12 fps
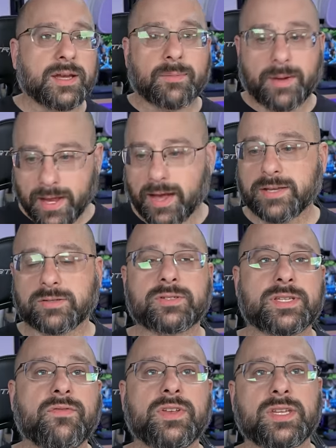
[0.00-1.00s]
My eyes are
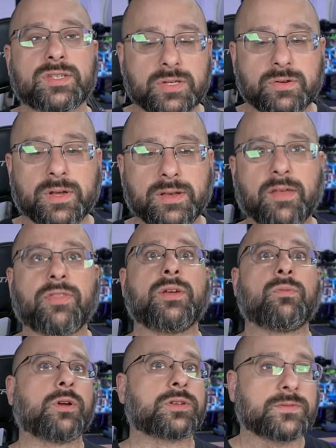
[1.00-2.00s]
72 and
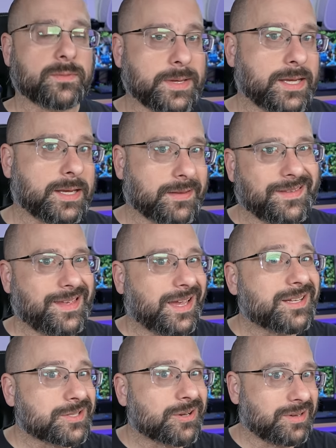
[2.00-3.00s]
nothing works for me. And the
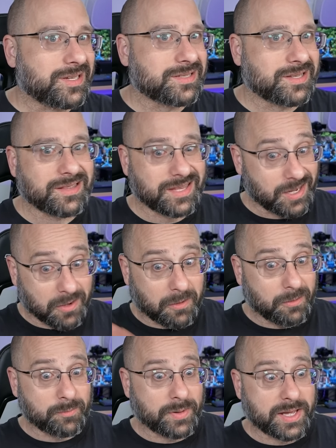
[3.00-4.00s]
answer is that they
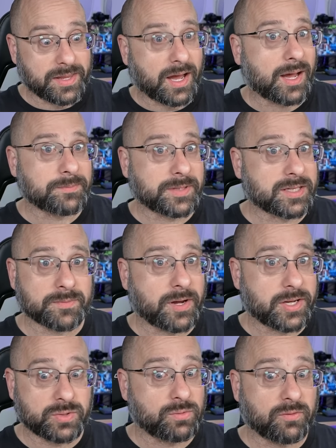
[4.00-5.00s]
all buy the optics
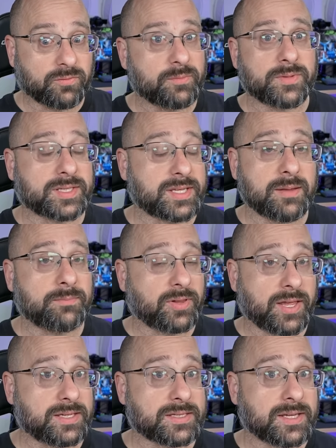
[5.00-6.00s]
module from the same
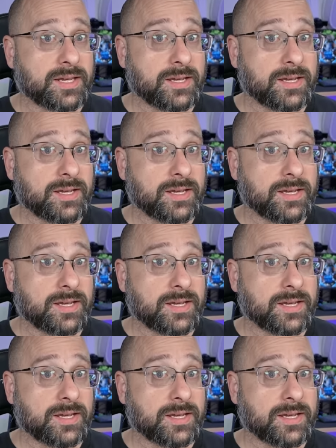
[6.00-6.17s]
place.